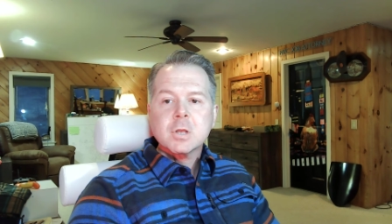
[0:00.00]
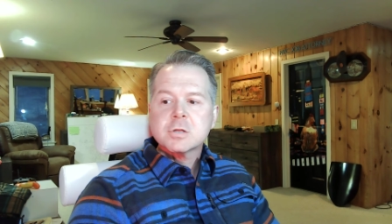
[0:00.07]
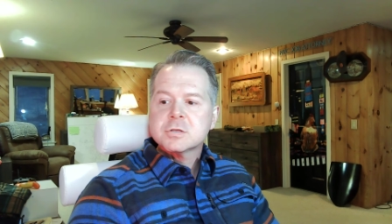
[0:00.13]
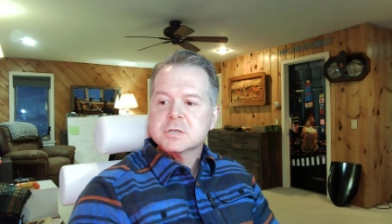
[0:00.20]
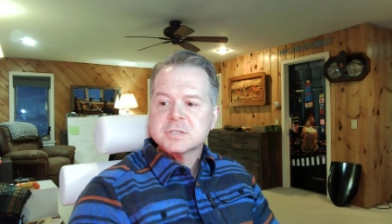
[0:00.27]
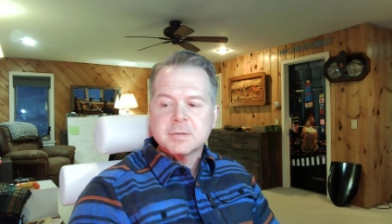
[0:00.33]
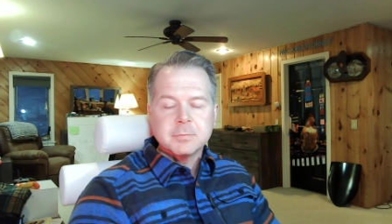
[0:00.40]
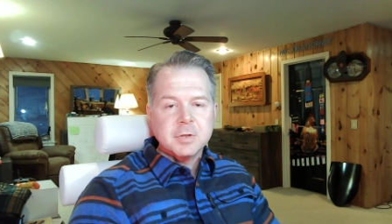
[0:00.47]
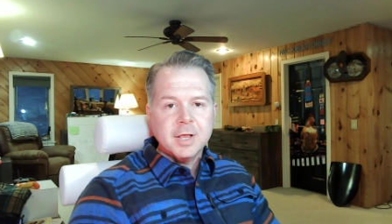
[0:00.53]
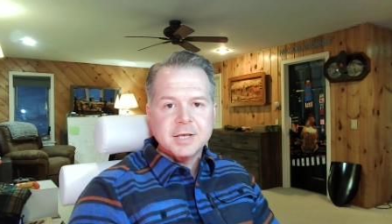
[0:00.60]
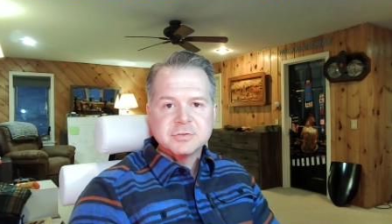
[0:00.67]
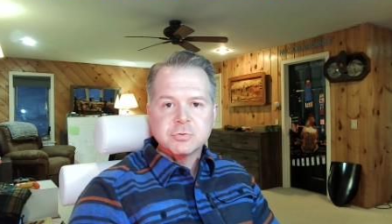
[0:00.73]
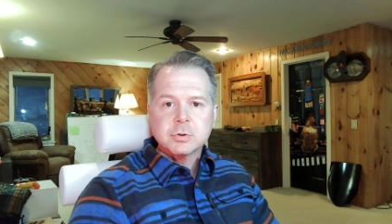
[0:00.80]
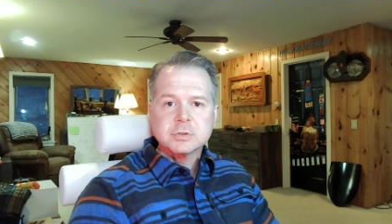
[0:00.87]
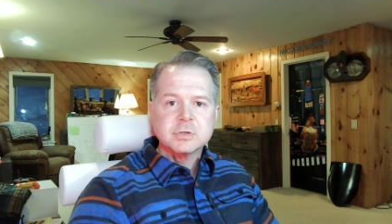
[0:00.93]
to some
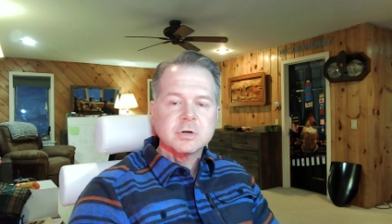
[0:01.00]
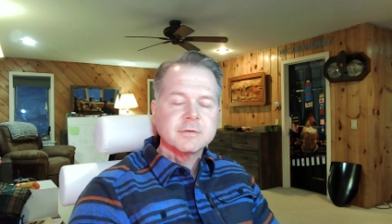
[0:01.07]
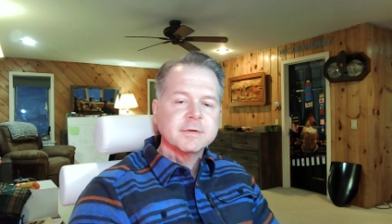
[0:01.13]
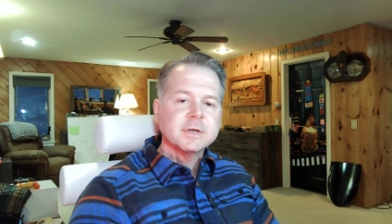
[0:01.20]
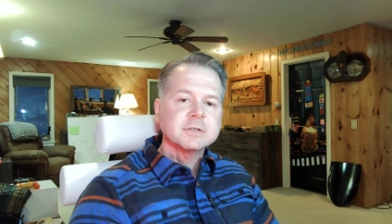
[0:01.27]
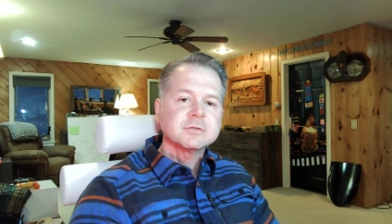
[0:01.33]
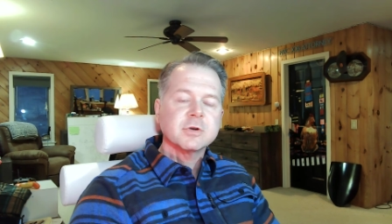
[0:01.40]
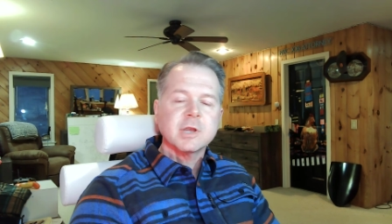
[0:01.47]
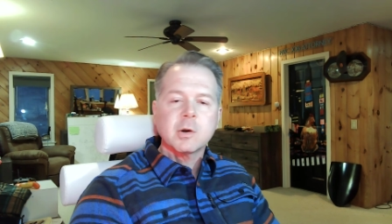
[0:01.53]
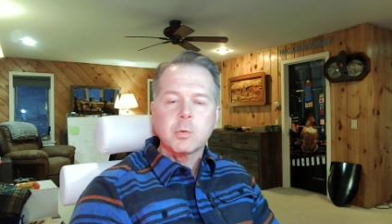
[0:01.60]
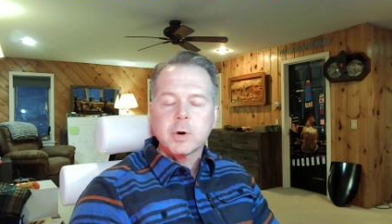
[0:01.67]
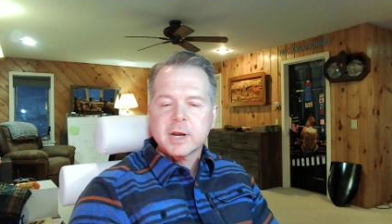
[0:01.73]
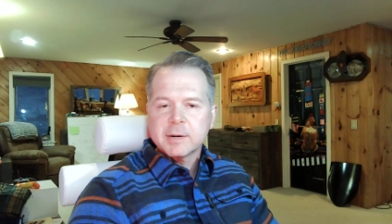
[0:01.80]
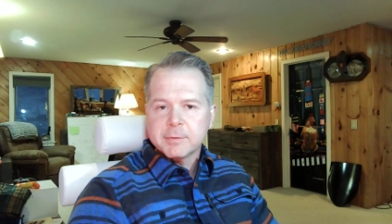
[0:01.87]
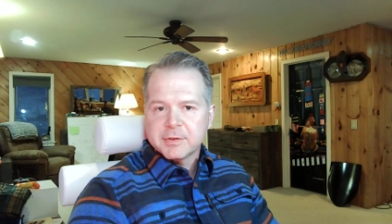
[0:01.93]
Glassdoor service, or you're
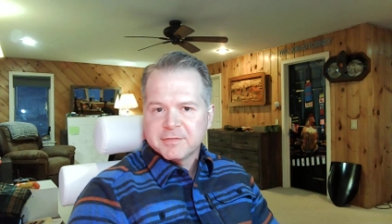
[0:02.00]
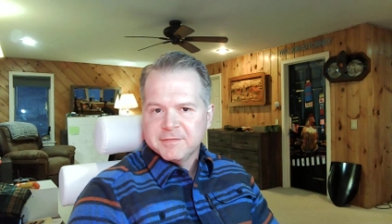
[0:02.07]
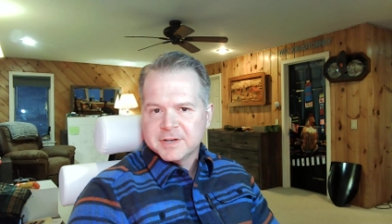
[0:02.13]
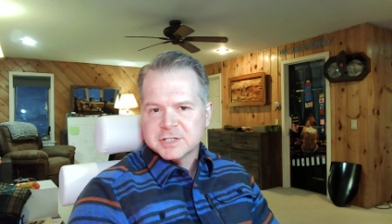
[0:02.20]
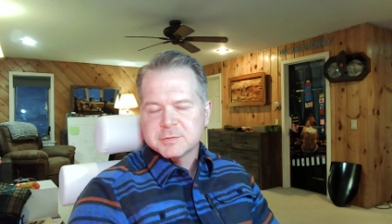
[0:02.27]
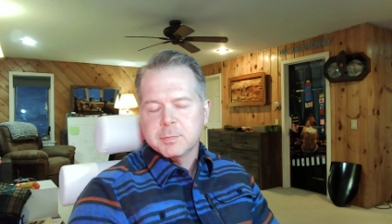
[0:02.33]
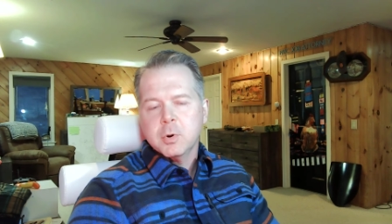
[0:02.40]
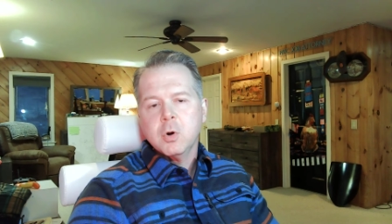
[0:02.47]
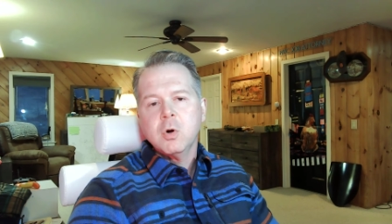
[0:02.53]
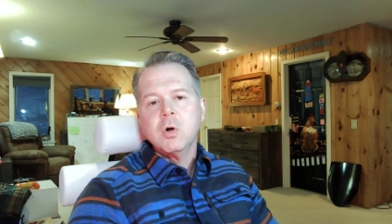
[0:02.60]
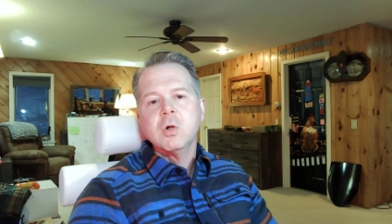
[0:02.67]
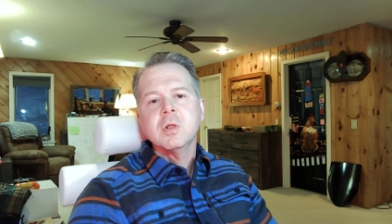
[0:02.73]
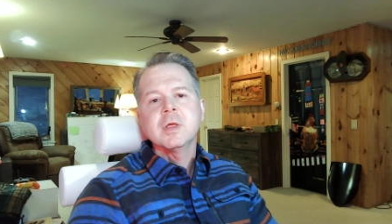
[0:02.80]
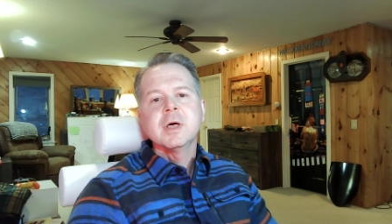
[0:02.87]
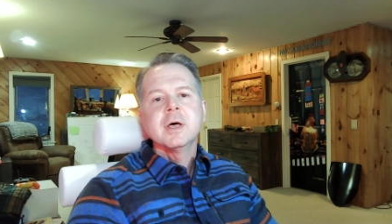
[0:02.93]
working with
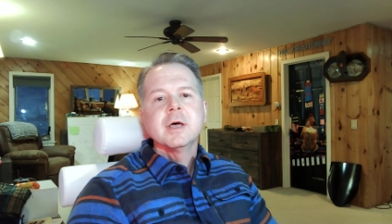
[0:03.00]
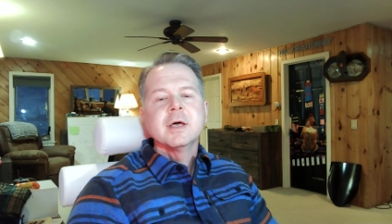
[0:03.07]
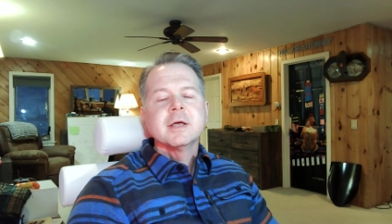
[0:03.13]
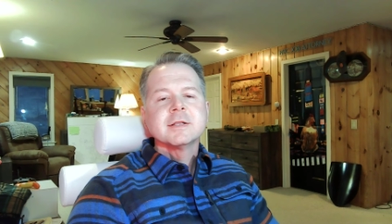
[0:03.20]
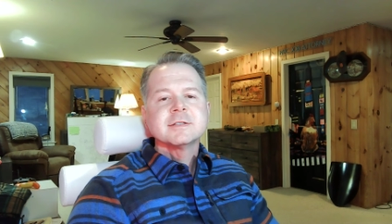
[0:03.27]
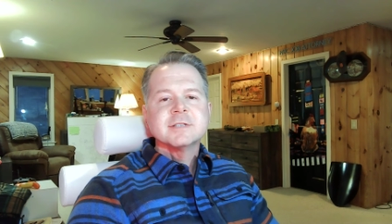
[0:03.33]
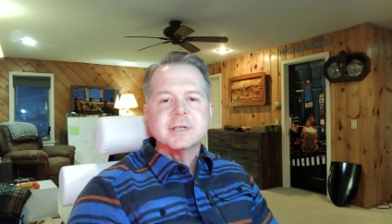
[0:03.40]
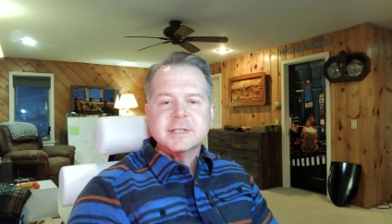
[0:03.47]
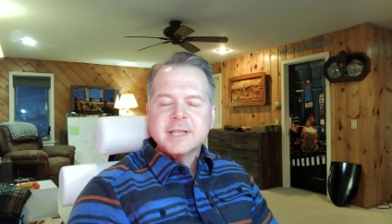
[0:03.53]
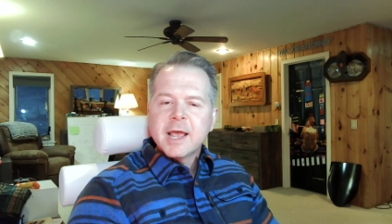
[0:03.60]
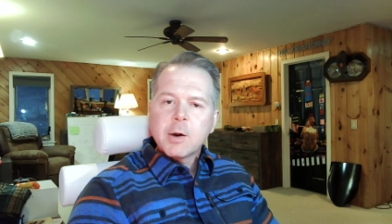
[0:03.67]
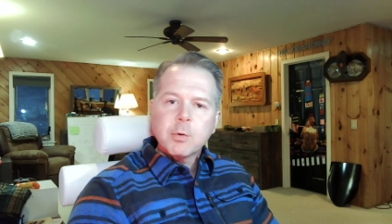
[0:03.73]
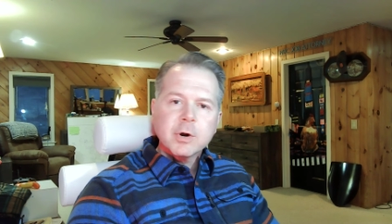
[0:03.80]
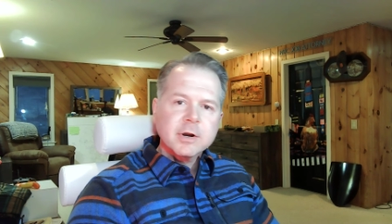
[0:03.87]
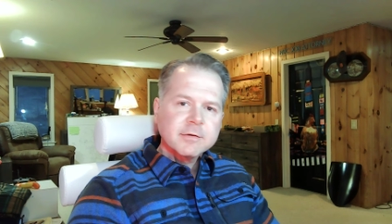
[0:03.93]
Fishbowl to
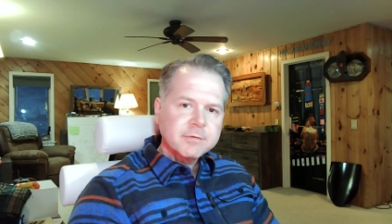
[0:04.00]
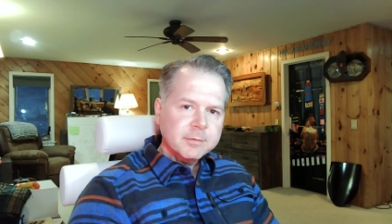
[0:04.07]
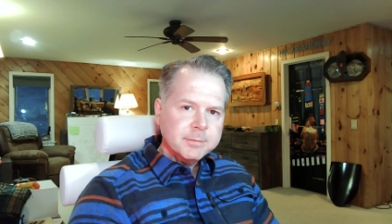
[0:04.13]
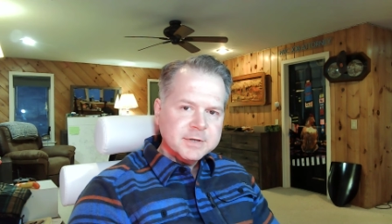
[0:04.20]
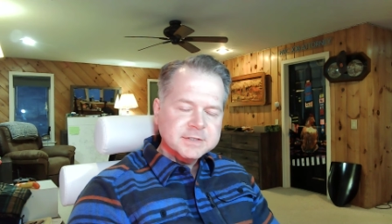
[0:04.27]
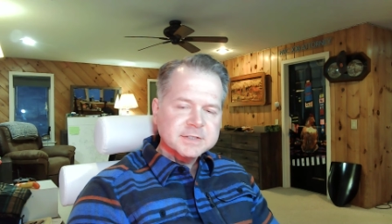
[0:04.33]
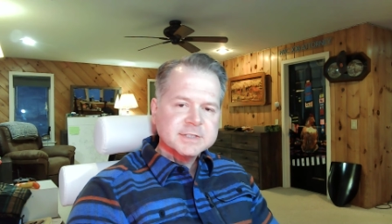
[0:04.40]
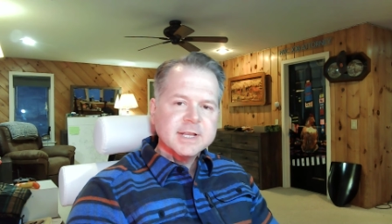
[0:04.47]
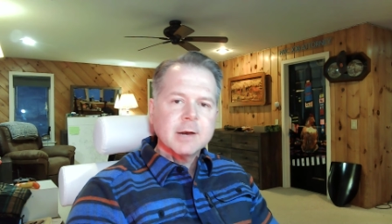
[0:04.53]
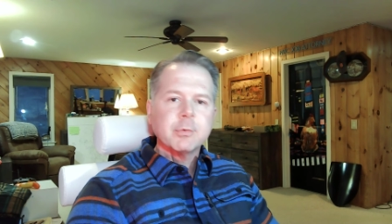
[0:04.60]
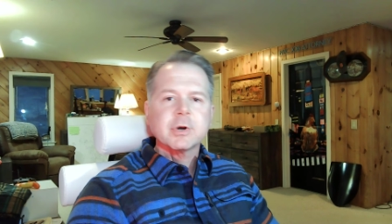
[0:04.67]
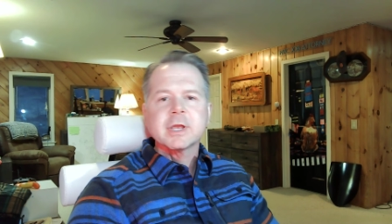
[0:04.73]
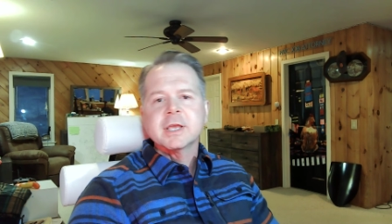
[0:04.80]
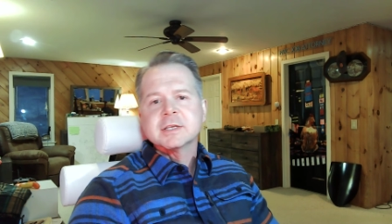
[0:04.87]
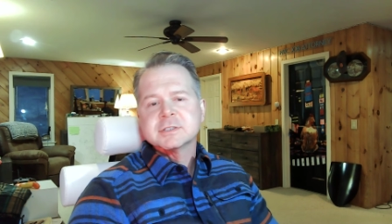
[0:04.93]
network for business
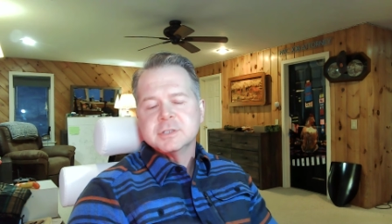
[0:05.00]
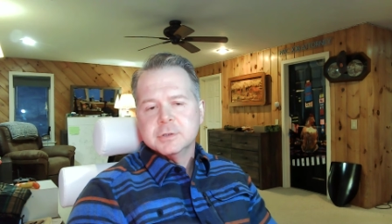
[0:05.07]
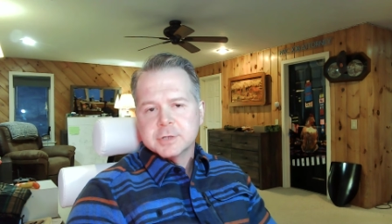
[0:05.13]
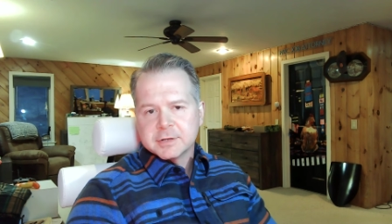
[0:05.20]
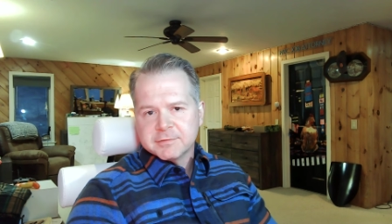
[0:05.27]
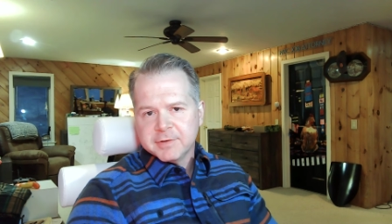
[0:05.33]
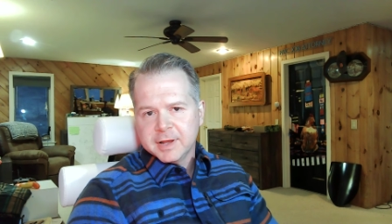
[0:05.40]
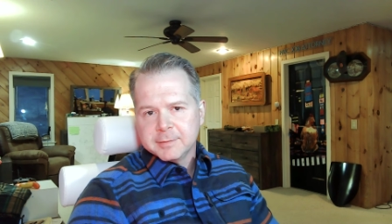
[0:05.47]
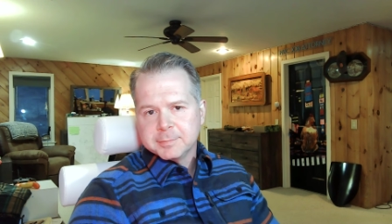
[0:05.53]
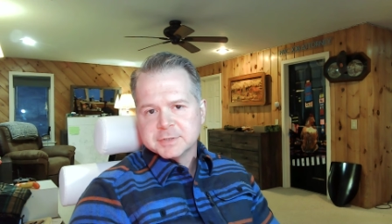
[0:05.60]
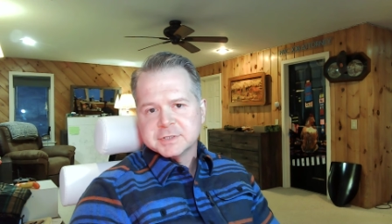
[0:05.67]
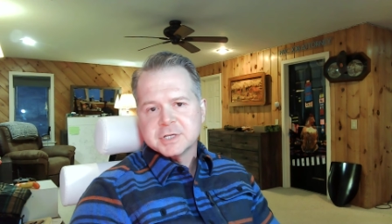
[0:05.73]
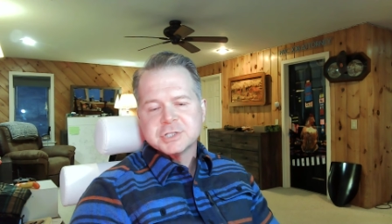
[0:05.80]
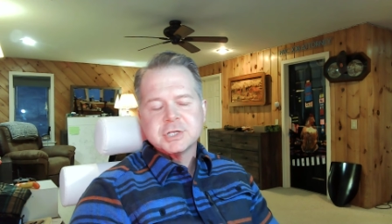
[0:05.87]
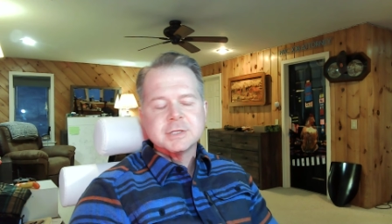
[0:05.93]
networking so you can find
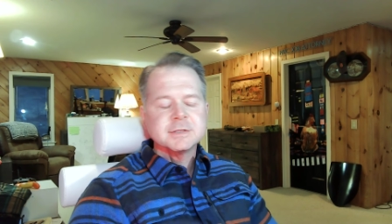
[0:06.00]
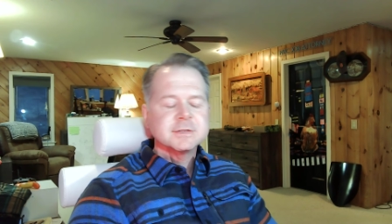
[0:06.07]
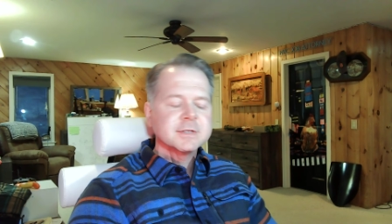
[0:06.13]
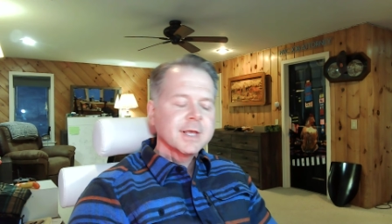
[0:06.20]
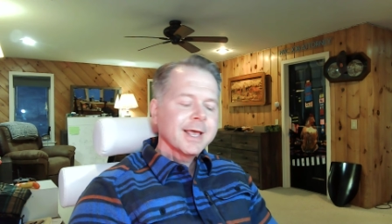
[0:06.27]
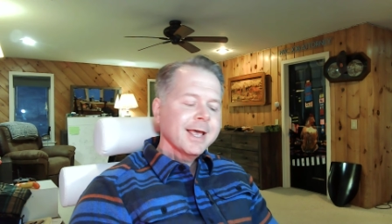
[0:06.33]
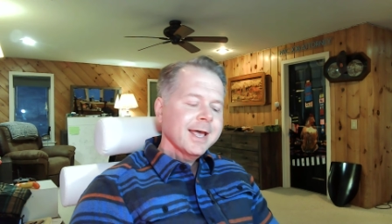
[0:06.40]
positions,